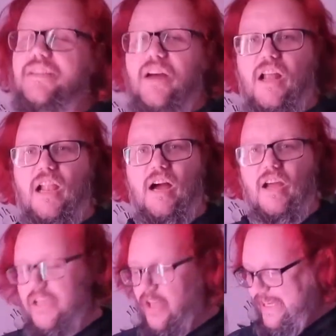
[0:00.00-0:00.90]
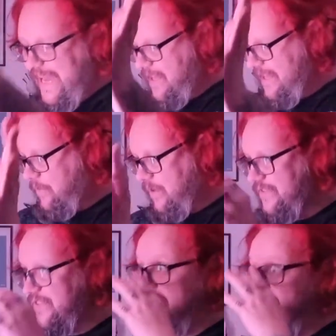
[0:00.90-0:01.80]
I like how that one
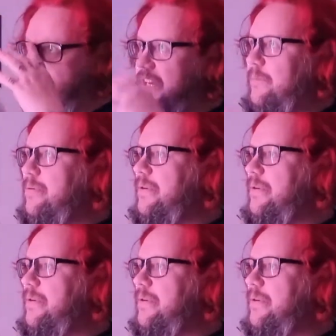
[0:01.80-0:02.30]
starts up.